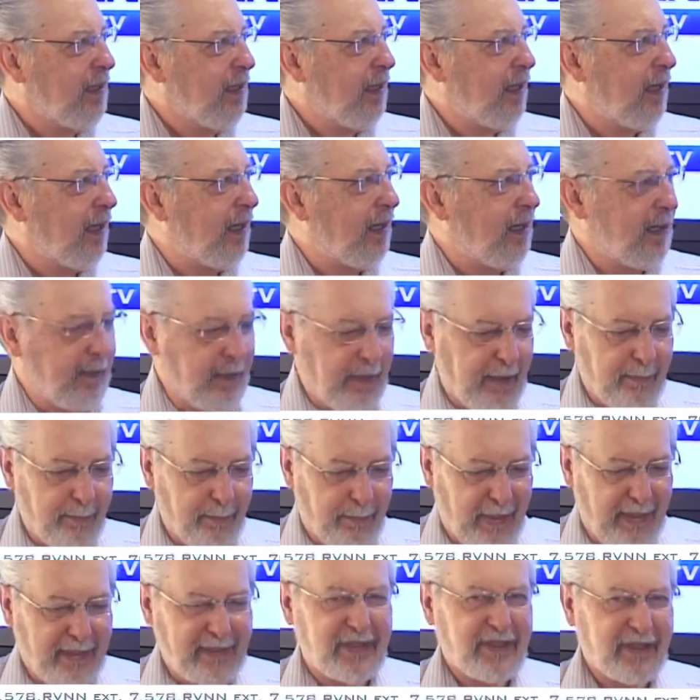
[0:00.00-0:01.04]

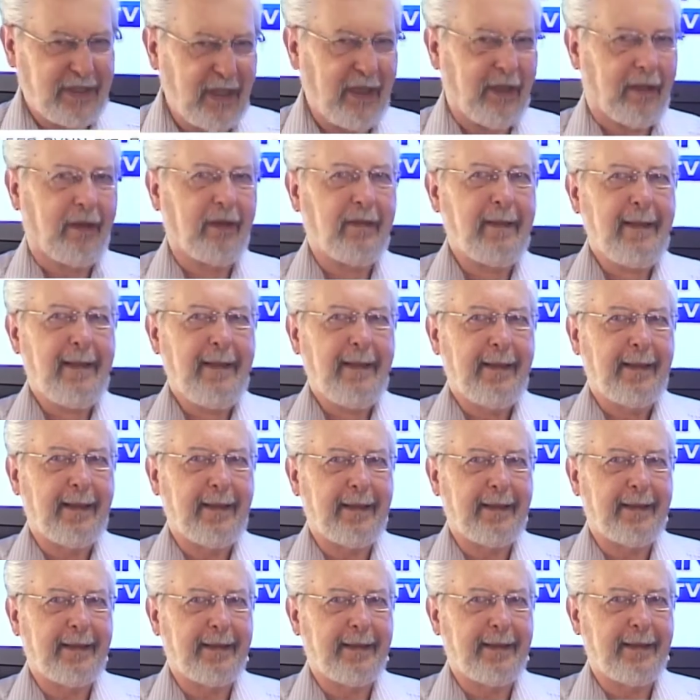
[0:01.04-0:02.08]
But still,
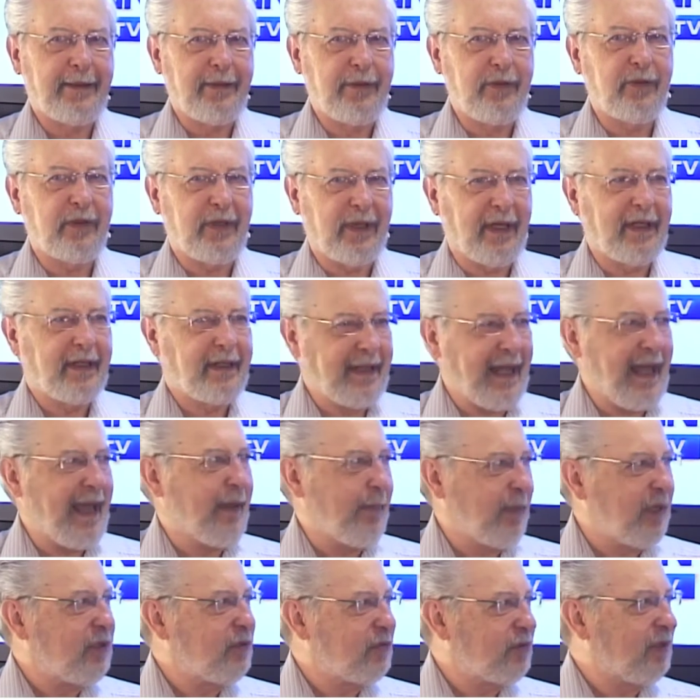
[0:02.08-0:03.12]
you can
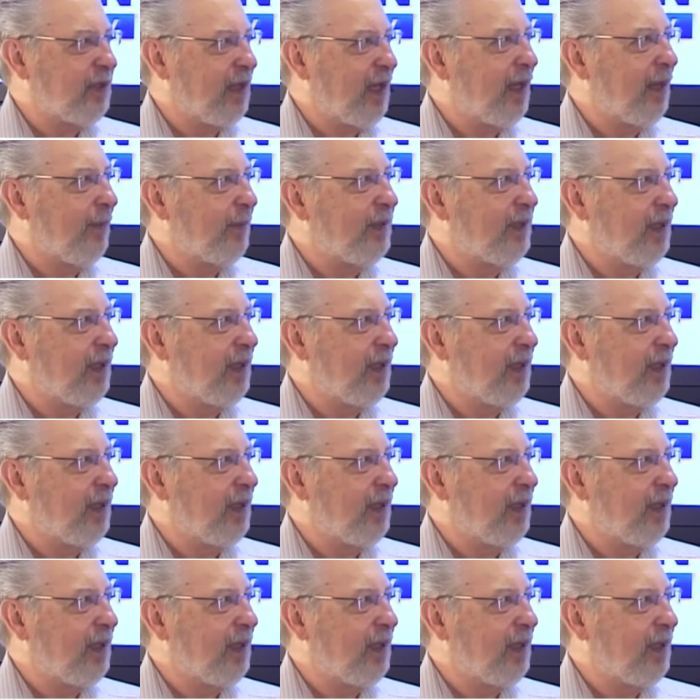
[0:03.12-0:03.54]
damage them.